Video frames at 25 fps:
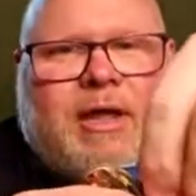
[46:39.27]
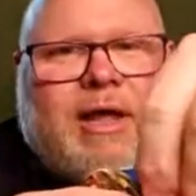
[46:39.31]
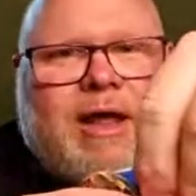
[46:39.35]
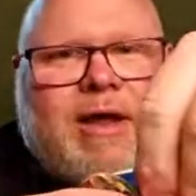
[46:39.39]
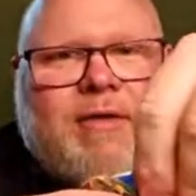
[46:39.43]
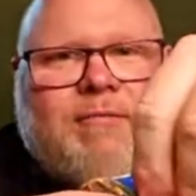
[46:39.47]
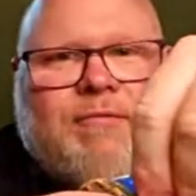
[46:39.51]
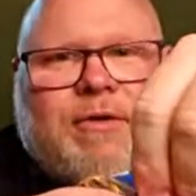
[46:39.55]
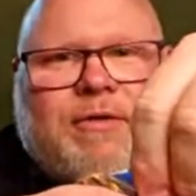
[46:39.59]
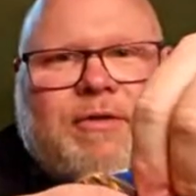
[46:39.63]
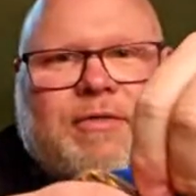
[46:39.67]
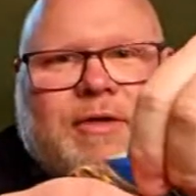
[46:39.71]

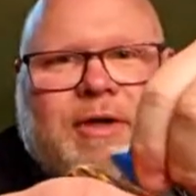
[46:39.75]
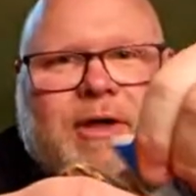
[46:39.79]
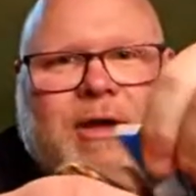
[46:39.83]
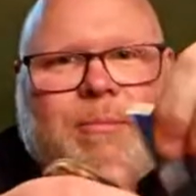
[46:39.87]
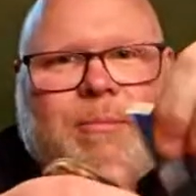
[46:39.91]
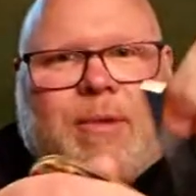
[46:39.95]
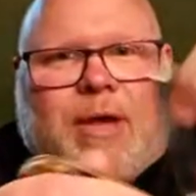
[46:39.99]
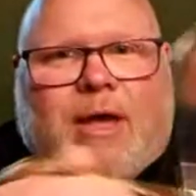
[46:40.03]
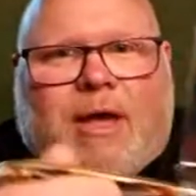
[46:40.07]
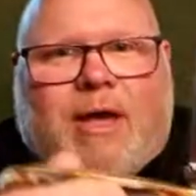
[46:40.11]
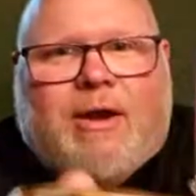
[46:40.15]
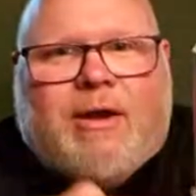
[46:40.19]
Everything
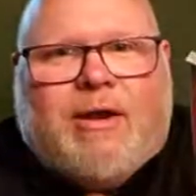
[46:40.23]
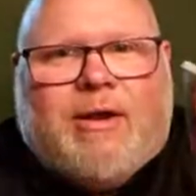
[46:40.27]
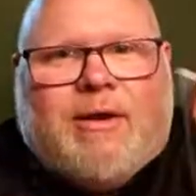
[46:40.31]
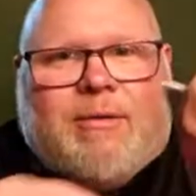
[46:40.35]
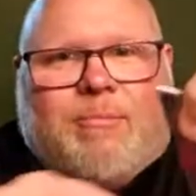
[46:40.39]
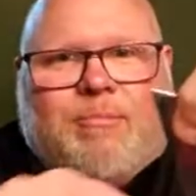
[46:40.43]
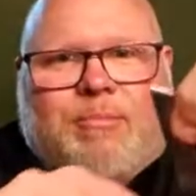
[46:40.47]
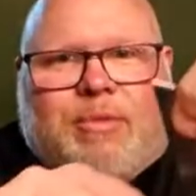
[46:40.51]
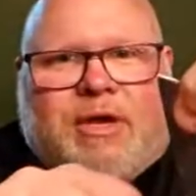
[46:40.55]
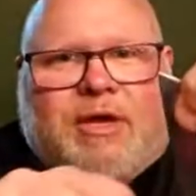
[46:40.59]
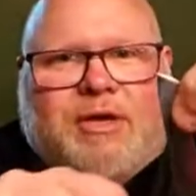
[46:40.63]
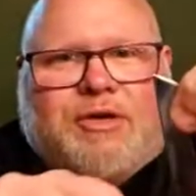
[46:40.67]
about
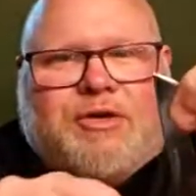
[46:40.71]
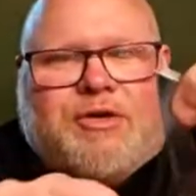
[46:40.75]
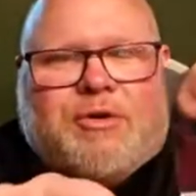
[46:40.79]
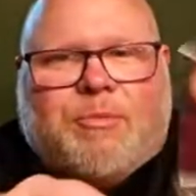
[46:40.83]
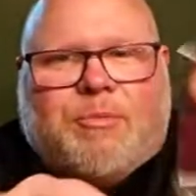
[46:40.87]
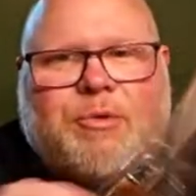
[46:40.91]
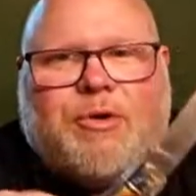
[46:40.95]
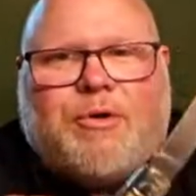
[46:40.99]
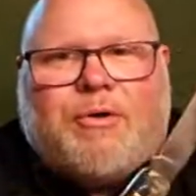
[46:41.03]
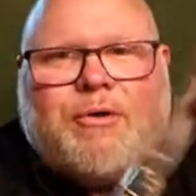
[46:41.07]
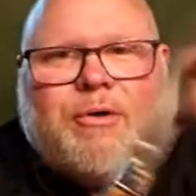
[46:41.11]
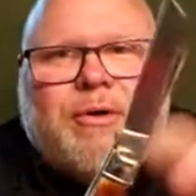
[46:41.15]
it
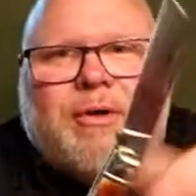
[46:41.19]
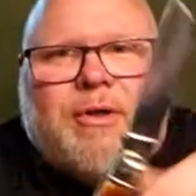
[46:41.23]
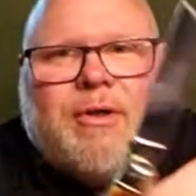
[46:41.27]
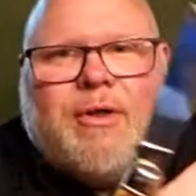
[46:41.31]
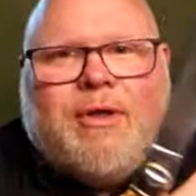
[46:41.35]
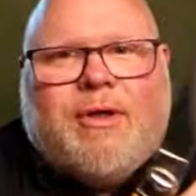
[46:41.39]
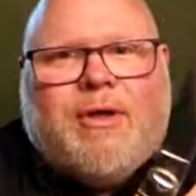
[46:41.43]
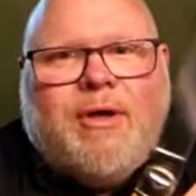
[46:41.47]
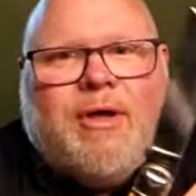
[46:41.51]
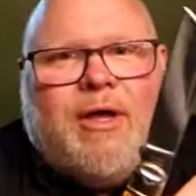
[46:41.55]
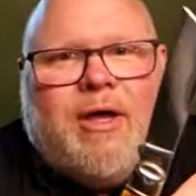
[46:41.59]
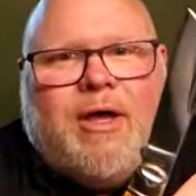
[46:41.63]
pinchable,
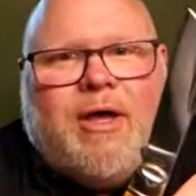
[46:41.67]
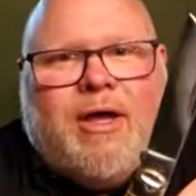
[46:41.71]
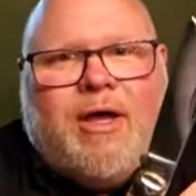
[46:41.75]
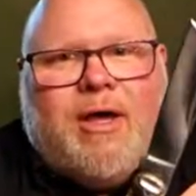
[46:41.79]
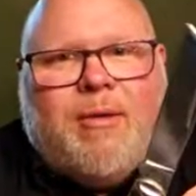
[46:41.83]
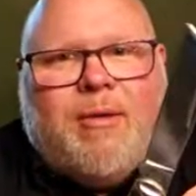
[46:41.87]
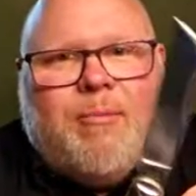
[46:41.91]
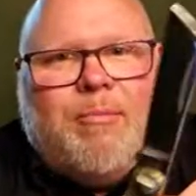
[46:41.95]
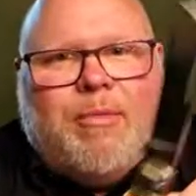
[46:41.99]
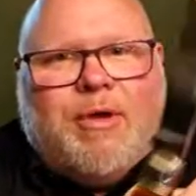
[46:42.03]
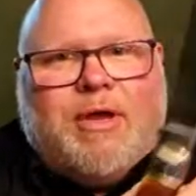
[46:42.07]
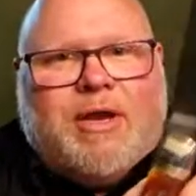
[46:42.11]

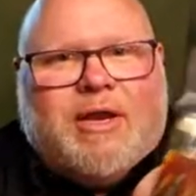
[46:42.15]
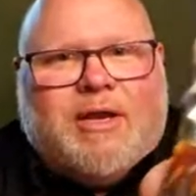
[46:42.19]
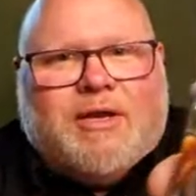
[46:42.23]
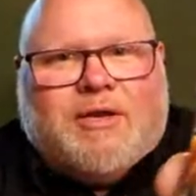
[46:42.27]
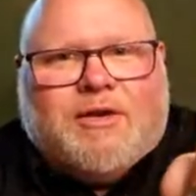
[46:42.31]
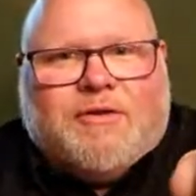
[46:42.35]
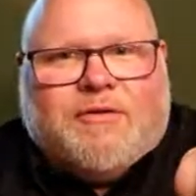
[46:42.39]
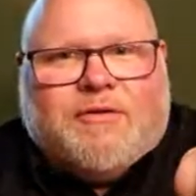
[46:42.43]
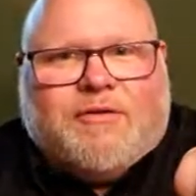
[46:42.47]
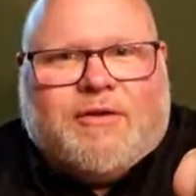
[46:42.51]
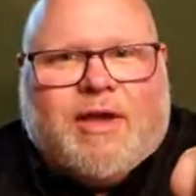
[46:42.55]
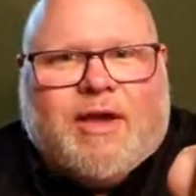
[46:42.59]
but it
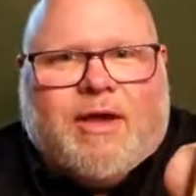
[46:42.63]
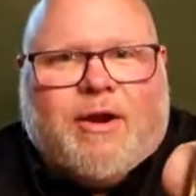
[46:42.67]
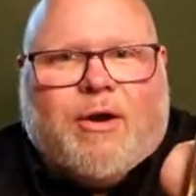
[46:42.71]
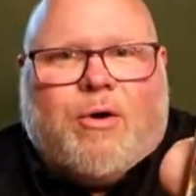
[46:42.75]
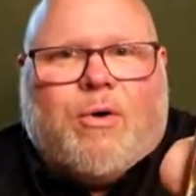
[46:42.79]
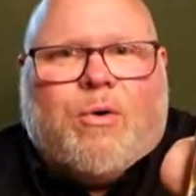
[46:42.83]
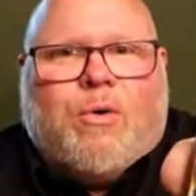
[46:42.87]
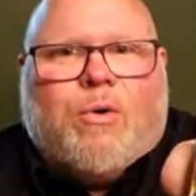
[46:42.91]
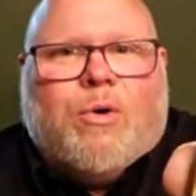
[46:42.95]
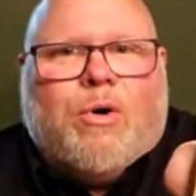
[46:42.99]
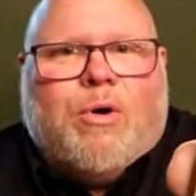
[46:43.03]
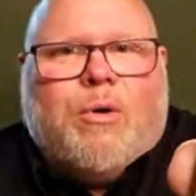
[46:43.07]
just had
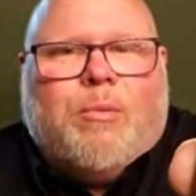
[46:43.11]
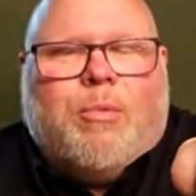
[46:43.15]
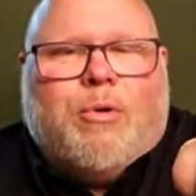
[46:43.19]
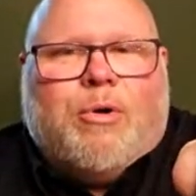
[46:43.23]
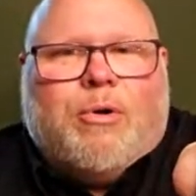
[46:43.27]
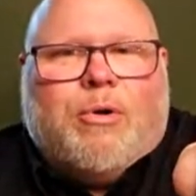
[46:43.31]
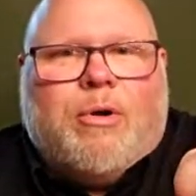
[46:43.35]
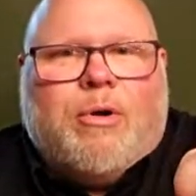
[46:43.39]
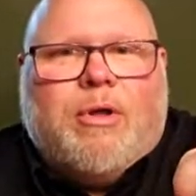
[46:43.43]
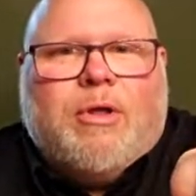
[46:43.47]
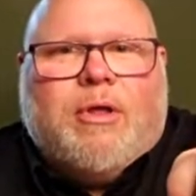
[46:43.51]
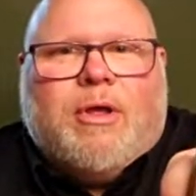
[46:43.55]

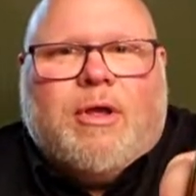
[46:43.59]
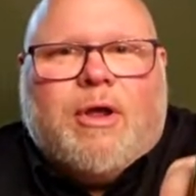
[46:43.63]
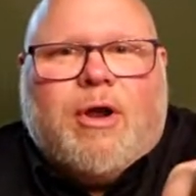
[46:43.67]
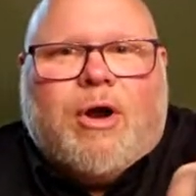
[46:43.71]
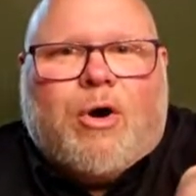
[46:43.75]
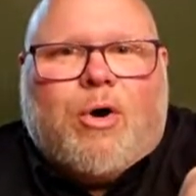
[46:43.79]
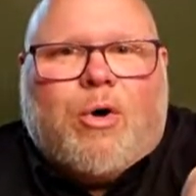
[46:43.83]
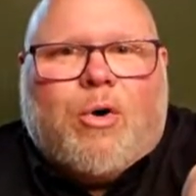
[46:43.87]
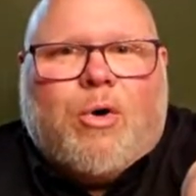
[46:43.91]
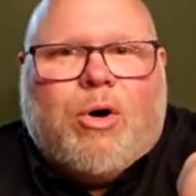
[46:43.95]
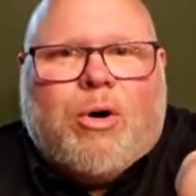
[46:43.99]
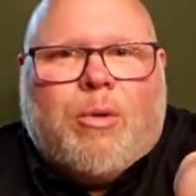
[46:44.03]
horrible
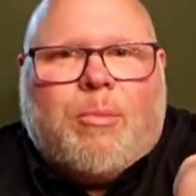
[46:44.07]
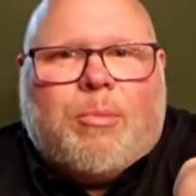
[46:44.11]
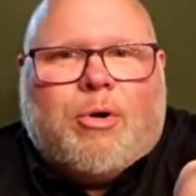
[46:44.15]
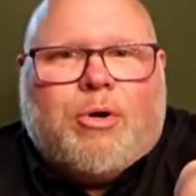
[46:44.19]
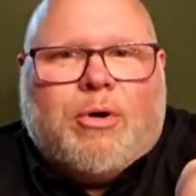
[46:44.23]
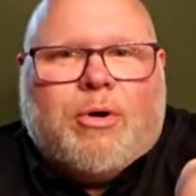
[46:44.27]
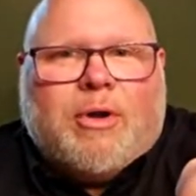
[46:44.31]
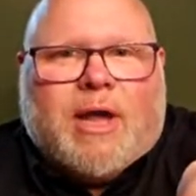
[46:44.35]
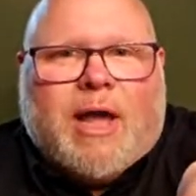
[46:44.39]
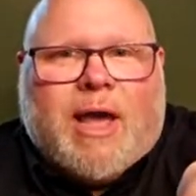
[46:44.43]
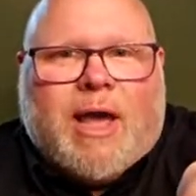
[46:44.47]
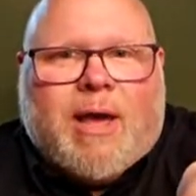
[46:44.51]

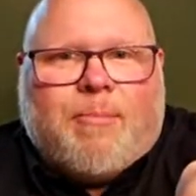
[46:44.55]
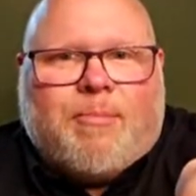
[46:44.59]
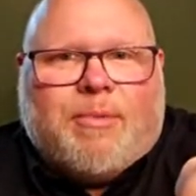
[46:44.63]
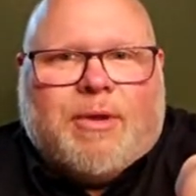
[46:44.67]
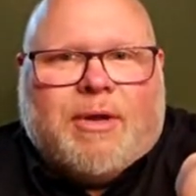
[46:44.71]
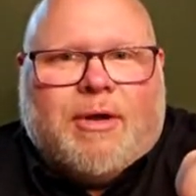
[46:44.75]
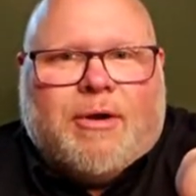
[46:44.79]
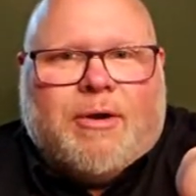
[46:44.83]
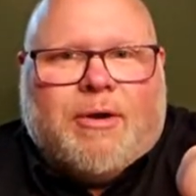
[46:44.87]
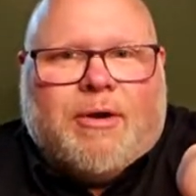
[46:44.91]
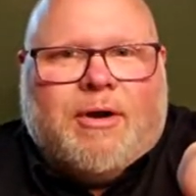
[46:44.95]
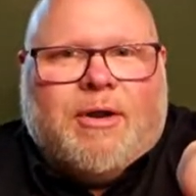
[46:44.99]

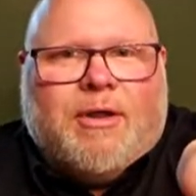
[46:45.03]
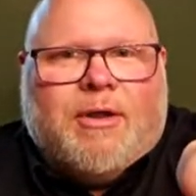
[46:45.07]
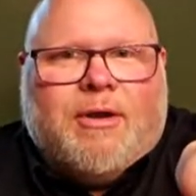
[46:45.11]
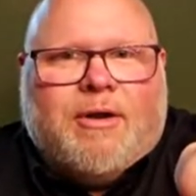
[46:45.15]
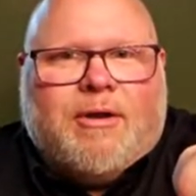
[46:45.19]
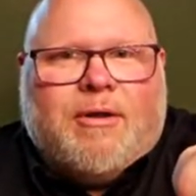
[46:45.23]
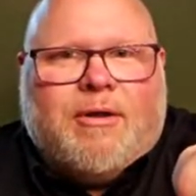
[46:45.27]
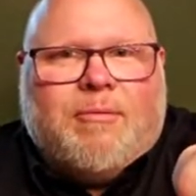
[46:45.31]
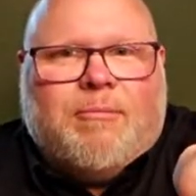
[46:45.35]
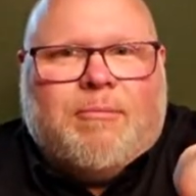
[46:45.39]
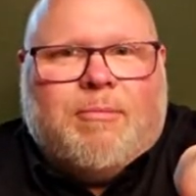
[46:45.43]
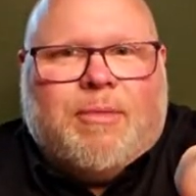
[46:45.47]
gapping on it.
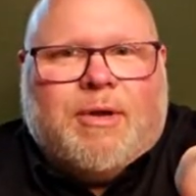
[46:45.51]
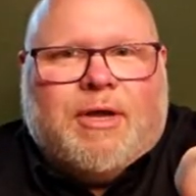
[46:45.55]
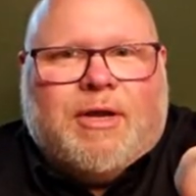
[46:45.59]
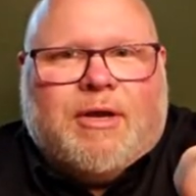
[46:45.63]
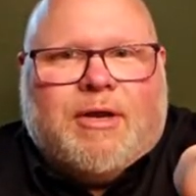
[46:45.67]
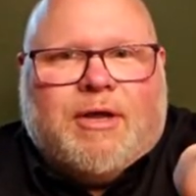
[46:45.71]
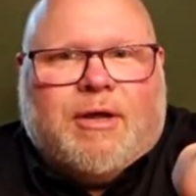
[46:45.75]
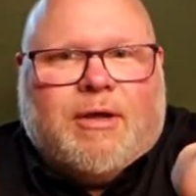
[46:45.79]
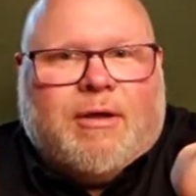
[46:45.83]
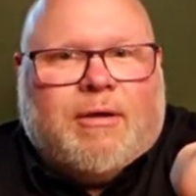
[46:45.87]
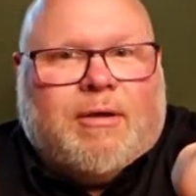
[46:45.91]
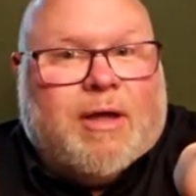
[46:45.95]
But
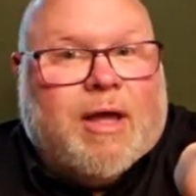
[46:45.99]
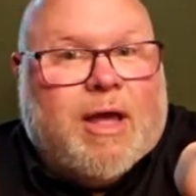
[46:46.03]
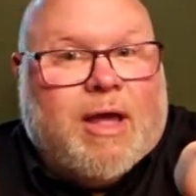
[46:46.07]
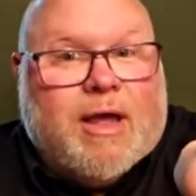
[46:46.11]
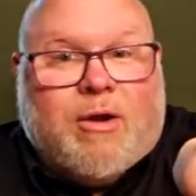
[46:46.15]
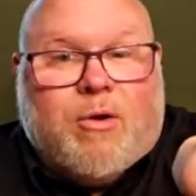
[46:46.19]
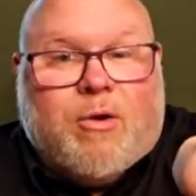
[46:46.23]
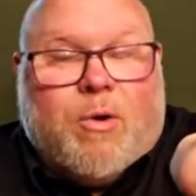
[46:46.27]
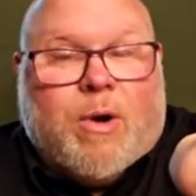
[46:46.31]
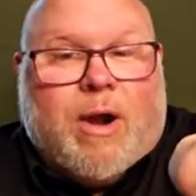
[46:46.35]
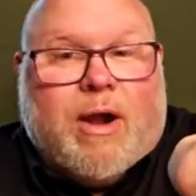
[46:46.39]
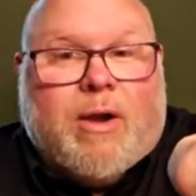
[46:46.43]

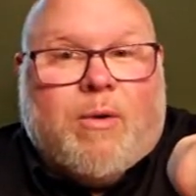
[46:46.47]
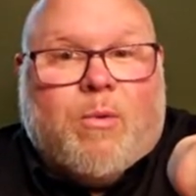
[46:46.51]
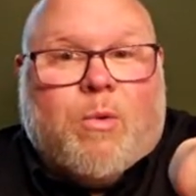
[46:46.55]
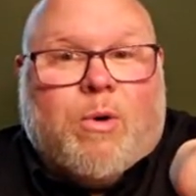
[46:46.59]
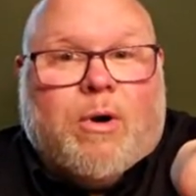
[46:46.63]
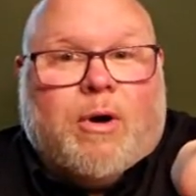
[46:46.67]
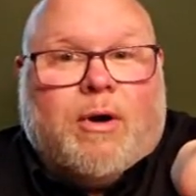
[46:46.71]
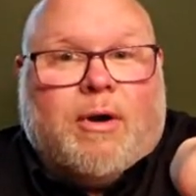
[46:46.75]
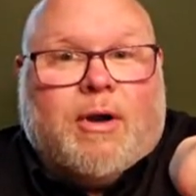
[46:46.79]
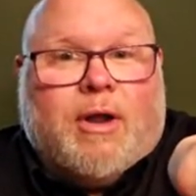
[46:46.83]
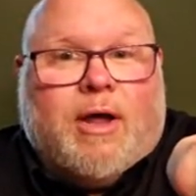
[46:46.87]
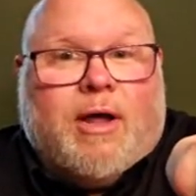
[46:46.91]
a great
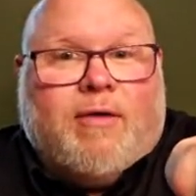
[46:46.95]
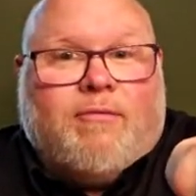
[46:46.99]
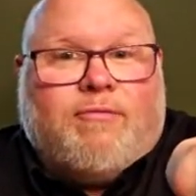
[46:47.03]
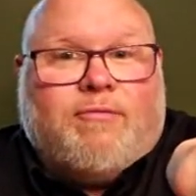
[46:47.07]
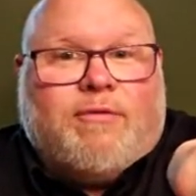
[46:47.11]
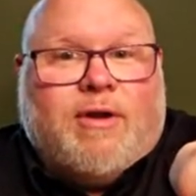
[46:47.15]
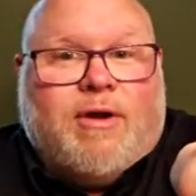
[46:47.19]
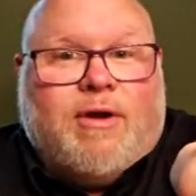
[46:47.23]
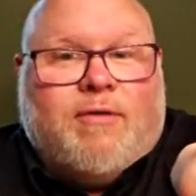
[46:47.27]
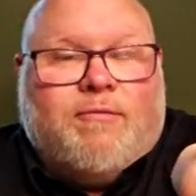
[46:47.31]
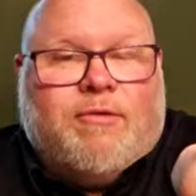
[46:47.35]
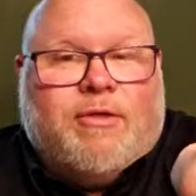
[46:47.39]
work
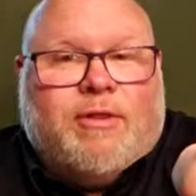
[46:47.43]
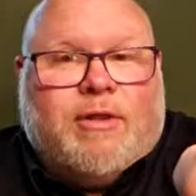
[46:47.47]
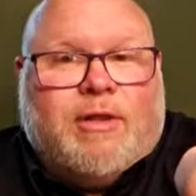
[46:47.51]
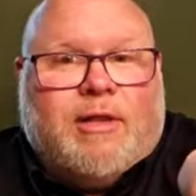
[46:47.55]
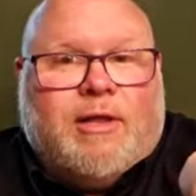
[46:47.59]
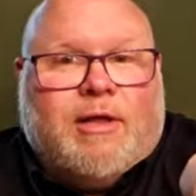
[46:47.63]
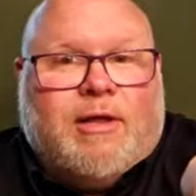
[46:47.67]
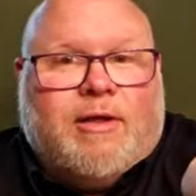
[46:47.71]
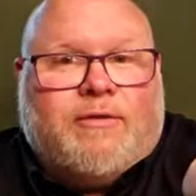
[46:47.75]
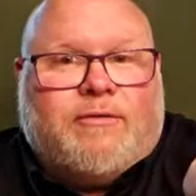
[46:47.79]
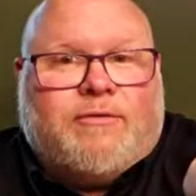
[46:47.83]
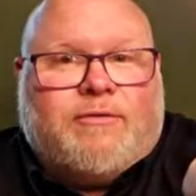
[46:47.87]
knife
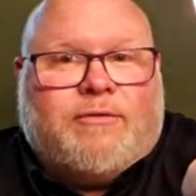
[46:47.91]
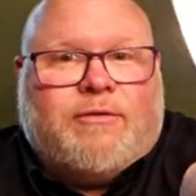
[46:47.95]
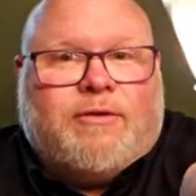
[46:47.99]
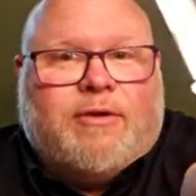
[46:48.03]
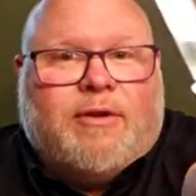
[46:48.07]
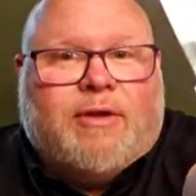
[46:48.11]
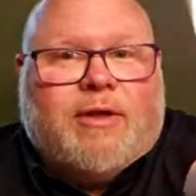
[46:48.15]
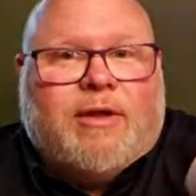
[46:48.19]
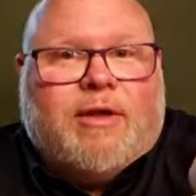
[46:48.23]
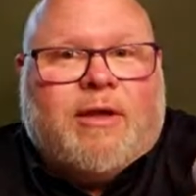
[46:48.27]
nevertheless.